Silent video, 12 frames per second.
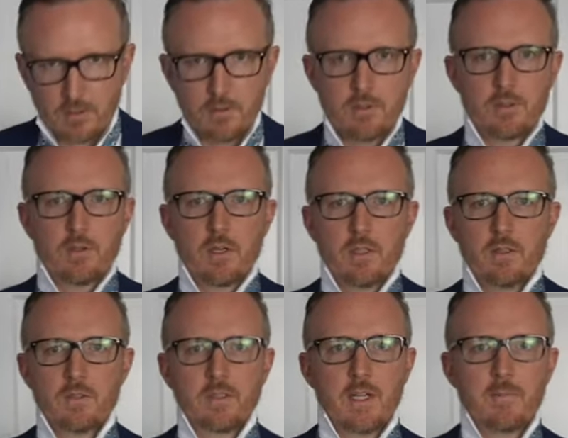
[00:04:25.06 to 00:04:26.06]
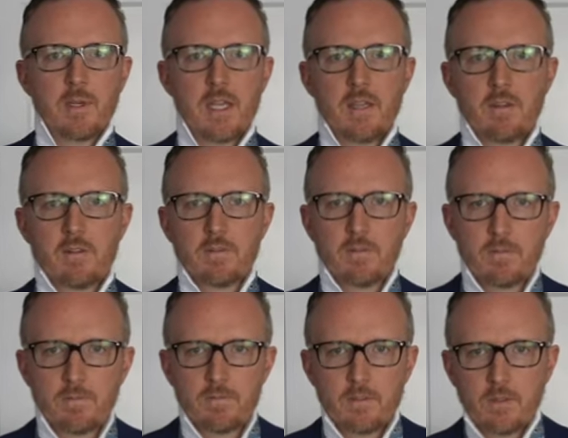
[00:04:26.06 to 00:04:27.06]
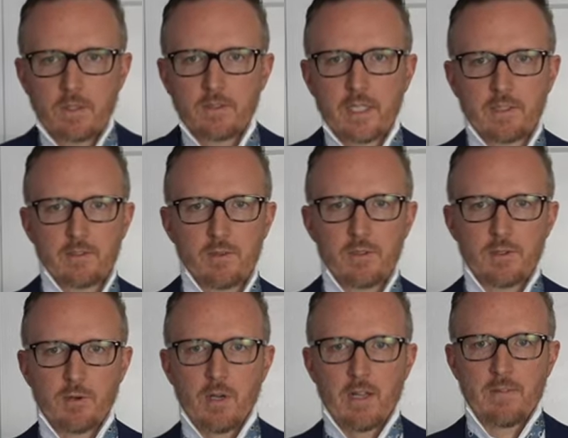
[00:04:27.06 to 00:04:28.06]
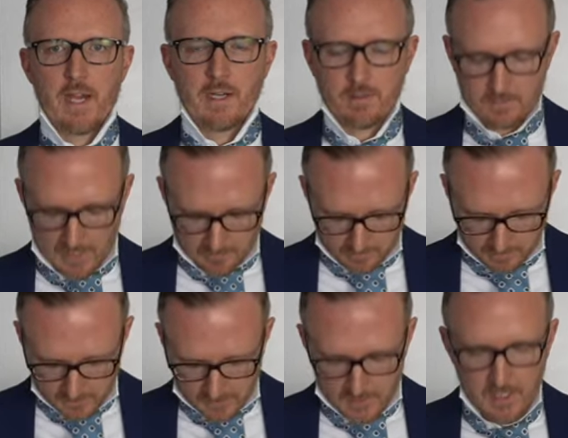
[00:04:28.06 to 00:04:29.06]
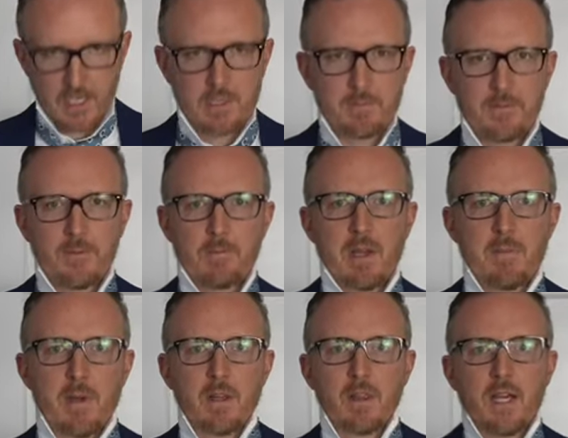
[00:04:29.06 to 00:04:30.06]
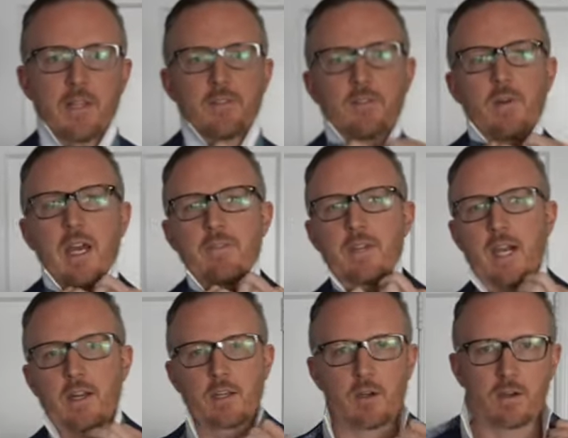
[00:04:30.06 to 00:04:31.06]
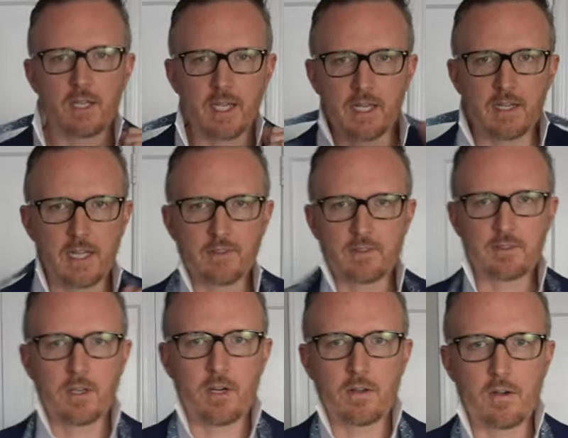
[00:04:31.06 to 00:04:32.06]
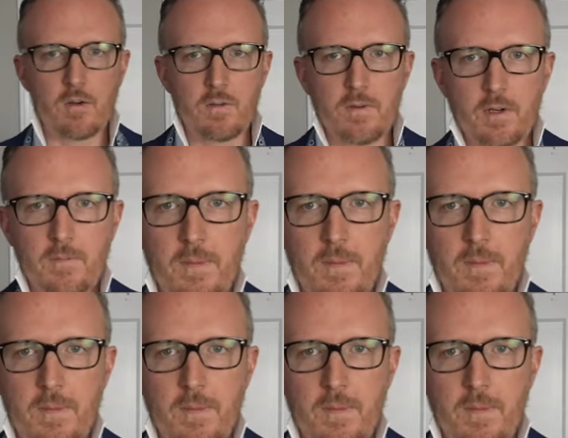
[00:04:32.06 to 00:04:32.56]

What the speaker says: too short? You tell me. Looks like it's too short. I've got a solid inch before my belt line, so I've got to go ahead and start over.